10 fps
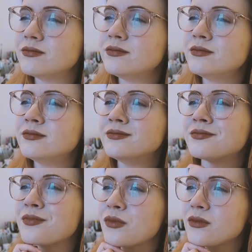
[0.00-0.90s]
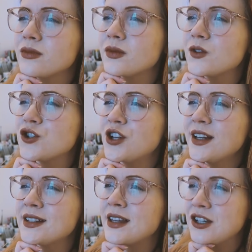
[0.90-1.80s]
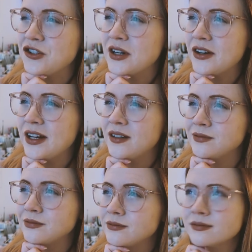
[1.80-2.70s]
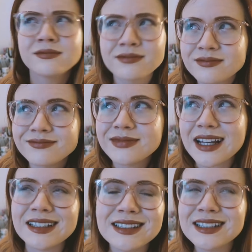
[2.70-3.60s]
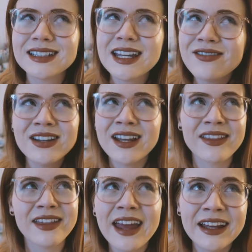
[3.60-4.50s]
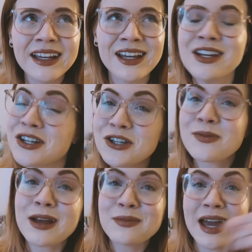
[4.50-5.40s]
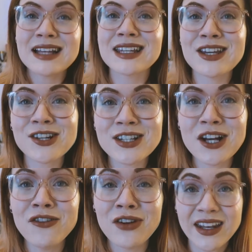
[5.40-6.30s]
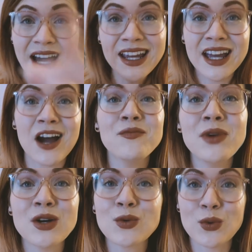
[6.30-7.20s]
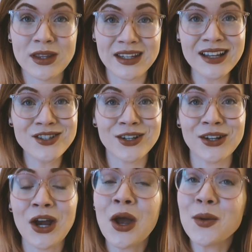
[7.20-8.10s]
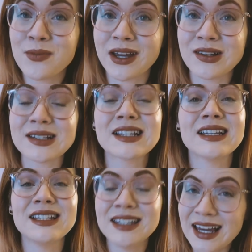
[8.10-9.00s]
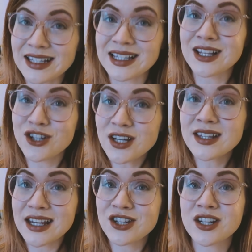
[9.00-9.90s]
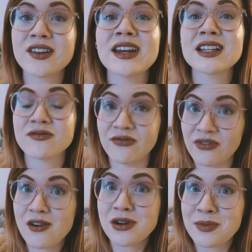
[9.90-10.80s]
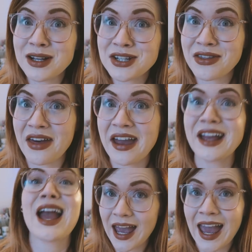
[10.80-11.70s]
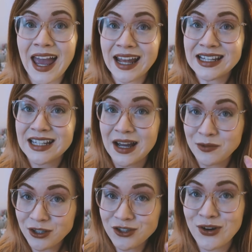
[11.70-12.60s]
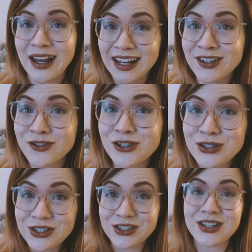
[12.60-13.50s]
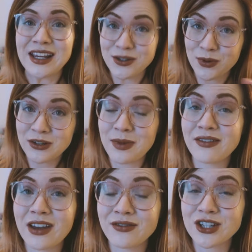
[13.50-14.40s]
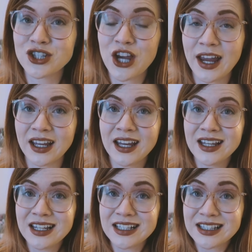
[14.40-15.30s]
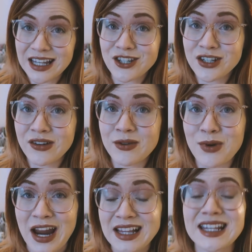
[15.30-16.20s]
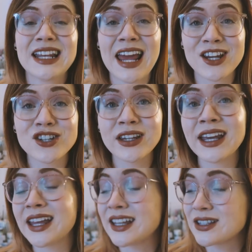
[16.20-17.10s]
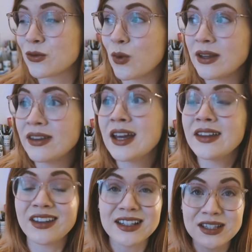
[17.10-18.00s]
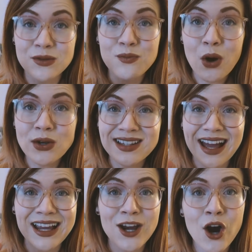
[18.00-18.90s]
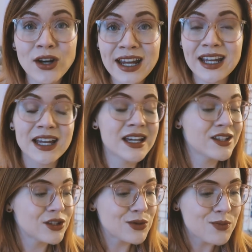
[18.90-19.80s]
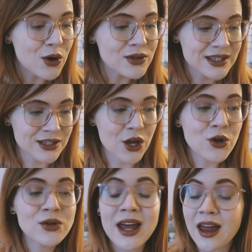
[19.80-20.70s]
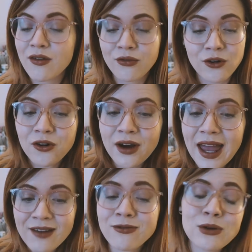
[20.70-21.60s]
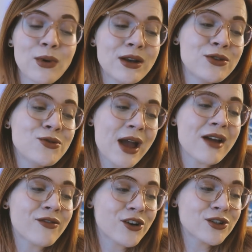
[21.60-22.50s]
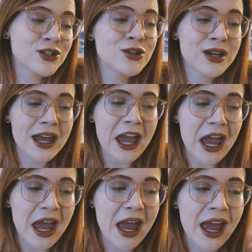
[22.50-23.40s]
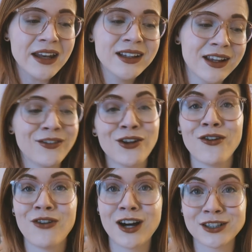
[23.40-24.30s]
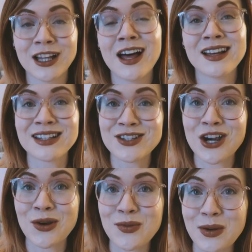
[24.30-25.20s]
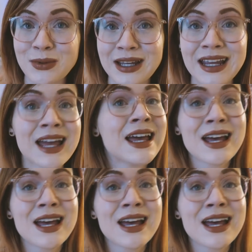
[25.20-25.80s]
CZECH Stationery. Is that even a thing, you might be asking yourself? And I come with the answer, because yes, CZECH Stationery is very much a thing. And I'm gonna try and introduce you today to one of my favorite CZECH stationery brands, and actually it is the one that is the most iconic, the most known, and for everyone who ever took any level of art class in Czech Republic,